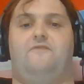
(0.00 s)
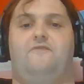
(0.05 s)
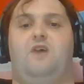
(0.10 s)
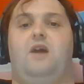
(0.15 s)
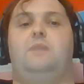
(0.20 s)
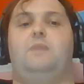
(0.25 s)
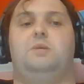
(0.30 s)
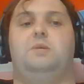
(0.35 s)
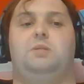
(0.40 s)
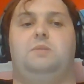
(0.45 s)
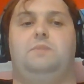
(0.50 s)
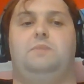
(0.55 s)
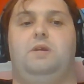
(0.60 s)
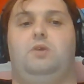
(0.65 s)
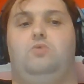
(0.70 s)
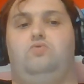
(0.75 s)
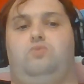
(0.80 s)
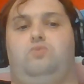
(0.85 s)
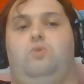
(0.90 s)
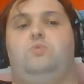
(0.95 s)
I find this to be
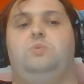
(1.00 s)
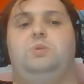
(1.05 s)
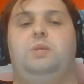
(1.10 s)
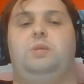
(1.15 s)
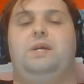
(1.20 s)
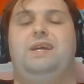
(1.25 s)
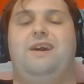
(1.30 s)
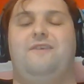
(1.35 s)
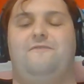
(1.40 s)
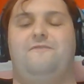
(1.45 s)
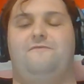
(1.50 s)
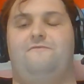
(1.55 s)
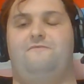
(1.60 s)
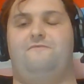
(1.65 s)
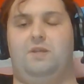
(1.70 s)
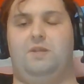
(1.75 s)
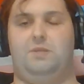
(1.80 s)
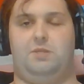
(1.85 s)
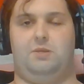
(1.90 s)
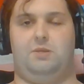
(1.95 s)
grossly
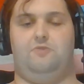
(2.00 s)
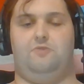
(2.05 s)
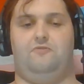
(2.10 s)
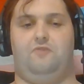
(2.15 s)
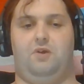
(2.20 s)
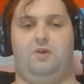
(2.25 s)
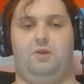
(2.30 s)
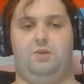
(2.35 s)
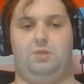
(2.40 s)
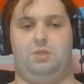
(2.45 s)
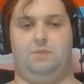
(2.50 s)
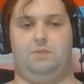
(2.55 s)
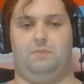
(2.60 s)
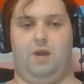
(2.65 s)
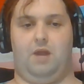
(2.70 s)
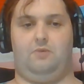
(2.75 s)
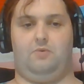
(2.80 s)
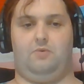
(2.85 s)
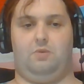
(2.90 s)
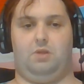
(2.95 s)
offensive to
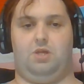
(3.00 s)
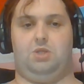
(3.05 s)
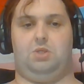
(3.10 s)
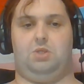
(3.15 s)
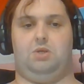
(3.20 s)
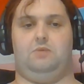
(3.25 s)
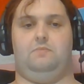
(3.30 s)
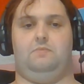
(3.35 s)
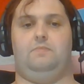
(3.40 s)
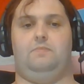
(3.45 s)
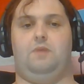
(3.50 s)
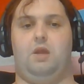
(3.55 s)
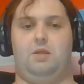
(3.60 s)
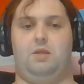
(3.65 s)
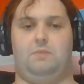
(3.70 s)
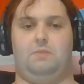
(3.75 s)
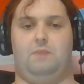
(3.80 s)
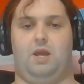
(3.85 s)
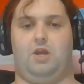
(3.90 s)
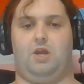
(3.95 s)
my religion,
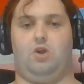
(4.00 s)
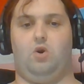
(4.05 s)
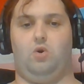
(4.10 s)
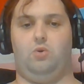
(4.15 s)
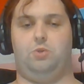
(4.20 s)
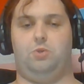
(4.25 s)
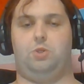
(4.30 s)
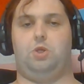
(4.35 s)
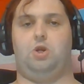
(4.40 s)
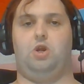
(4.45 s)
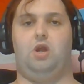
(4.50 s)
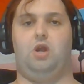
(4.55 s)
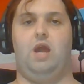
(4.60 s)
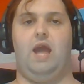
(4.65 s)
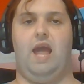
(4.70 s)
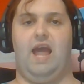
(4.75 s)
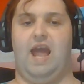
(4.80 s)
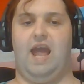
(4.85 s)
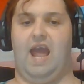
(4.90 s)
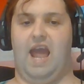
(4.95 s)
to my culture,
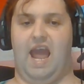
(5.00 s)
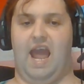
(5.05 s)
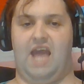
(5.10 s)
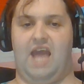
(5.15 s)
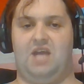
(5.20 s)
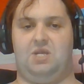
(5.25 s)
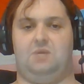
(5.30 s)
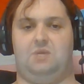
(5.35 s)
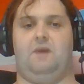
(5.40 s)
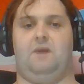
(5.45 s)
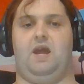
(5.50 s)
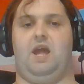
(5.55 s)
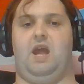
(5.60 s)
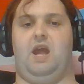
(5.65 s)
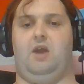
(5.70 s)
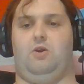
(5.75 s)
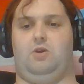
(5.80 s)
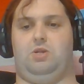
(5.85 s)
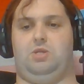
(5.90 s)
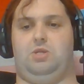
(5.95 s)
and to my
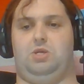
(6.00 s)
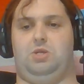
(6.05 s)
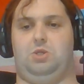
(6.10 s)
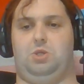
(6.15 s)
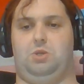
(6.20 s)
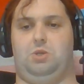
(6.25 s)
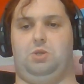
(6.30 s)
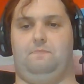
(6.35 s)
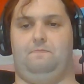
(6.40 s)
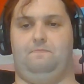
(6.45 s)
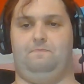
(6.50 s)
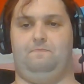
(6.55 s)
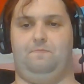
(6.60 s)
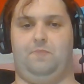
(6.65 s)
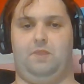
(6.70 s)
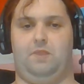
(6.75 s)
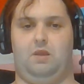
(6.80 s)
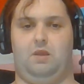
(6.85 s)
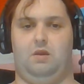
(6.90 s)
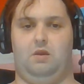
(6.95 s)
heritage.
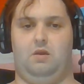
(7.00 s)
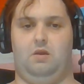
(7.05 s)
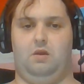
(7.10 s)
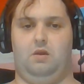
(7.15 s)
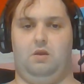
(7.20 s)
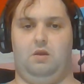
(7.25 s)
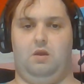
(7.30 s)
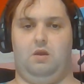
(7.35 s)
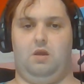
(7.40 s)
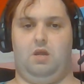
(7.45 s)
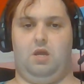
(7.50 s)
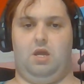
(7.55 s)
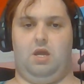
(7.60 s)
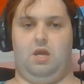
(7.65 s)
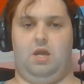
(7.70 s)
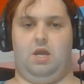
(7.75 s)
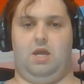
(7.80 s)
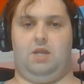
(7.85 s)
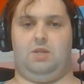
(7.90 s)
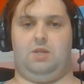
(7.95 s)

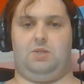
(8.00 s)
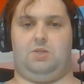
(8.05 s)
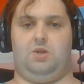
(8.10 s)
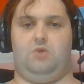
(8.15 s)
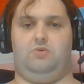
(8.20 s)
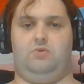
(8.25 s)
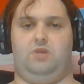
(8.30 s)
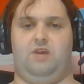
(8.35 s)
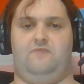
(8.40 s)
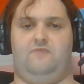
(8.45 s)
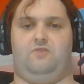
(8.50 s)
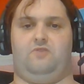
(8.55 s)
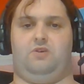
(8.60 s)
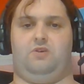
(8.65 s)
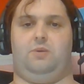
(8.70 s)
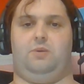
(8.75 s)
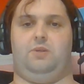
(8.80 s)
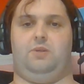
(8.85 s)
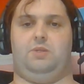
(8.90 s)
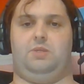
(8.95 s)
It is no
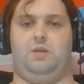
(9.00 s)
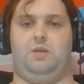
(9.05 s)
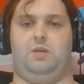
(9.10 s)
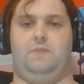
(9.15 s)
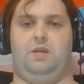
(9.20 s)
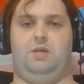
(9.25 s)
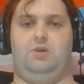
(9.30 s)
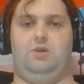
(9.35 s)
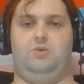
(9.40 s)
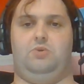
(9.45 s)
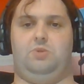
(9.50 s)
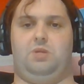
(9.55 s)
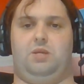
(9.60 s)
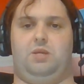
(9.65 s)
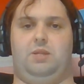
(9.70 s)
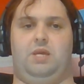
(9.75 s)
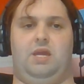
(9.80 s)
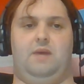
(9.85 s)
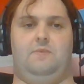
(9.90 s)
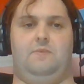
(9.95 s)
different than somebody
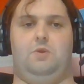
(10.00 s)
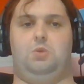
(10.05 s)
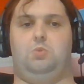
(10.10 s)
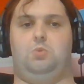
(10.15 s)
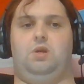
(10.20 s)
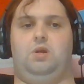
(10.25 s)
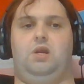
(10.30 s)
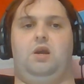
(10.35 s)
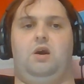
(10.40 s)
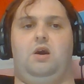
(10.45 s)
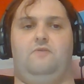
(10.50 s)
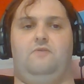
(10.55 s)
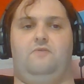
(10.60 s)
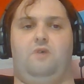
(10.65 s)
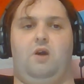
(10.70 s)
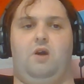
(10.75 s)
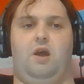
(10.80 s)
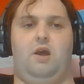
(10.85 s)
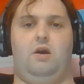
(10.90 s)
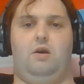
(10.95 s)
using the imagery
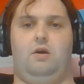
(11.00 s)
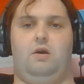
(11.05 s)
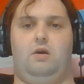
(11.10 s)
of